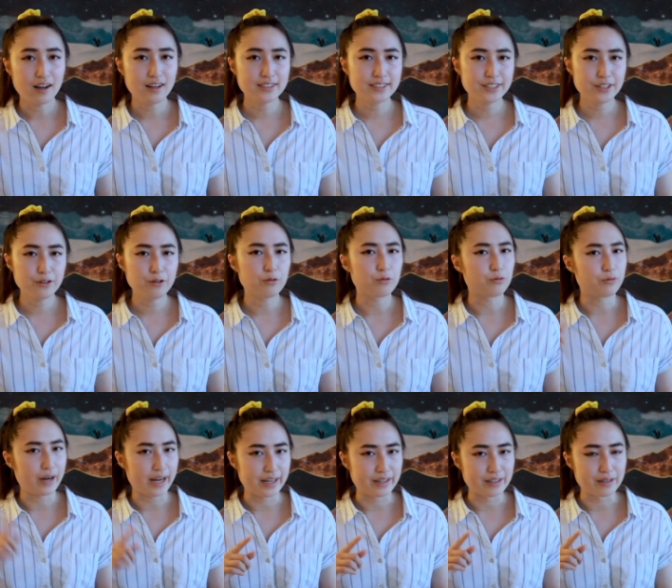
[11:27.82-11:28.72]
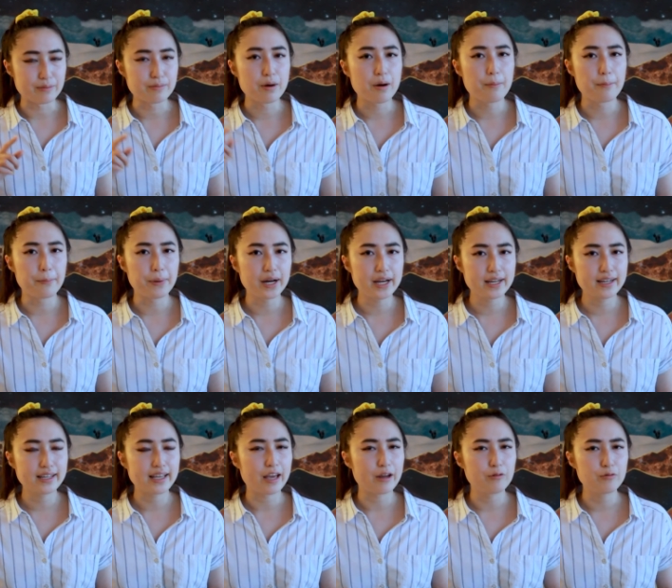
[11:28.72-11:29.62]
Also, random,
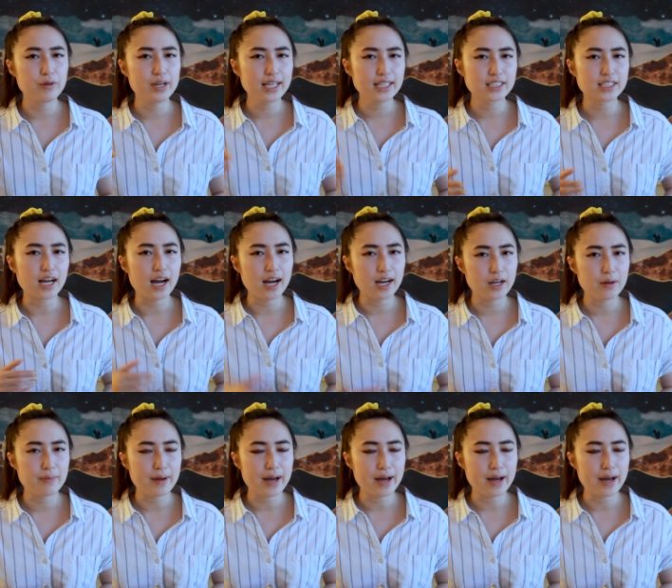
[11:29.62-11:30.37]
but can we talk